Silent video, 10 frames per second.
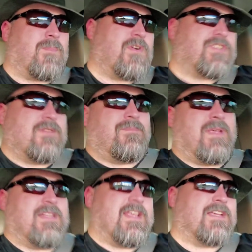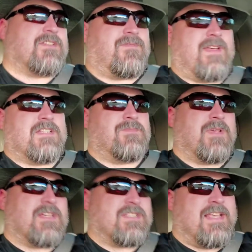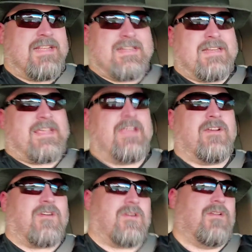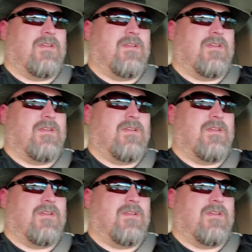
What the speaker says: person B takes offense because they didn't hear